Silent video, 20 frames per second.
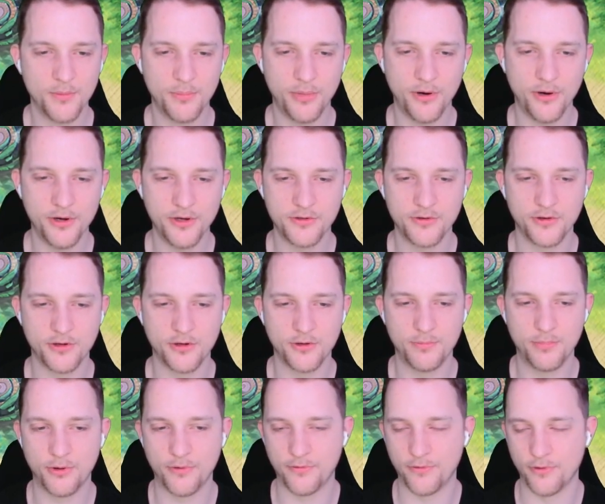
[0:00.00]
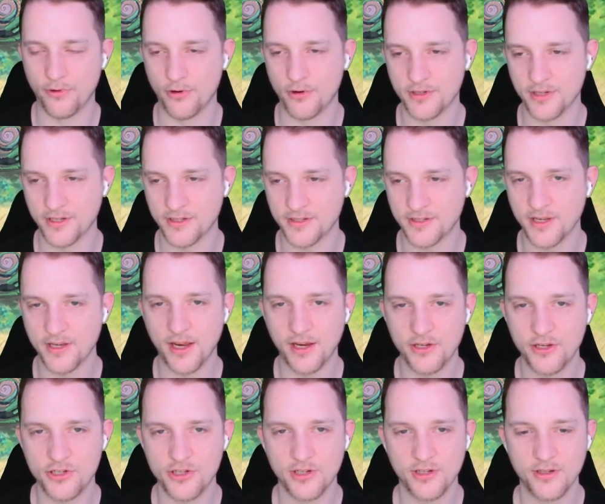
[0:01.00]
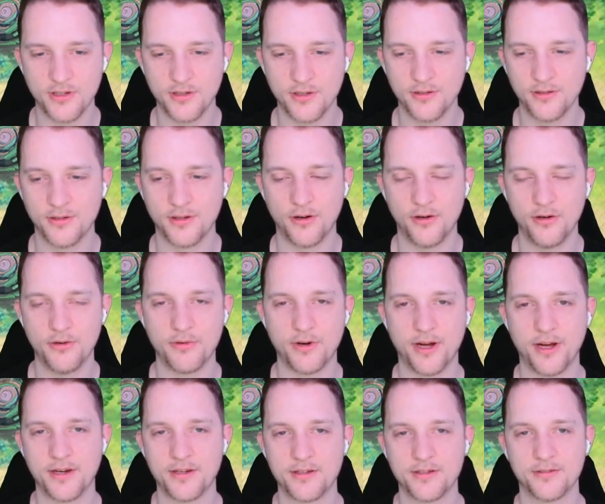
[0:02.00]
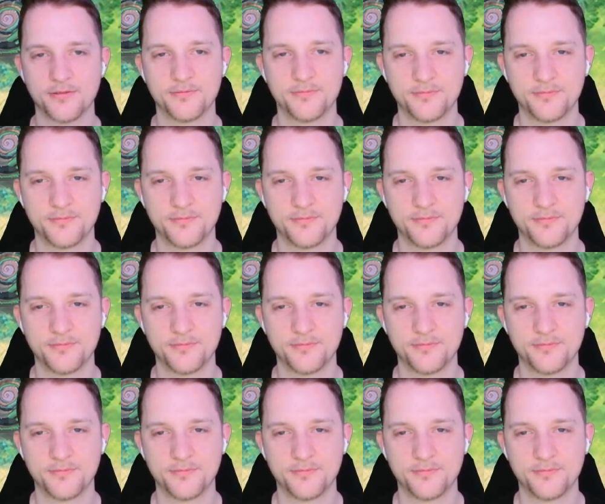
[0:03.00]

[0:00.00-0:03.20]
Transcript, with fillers: Point to your preferred destination. Alright.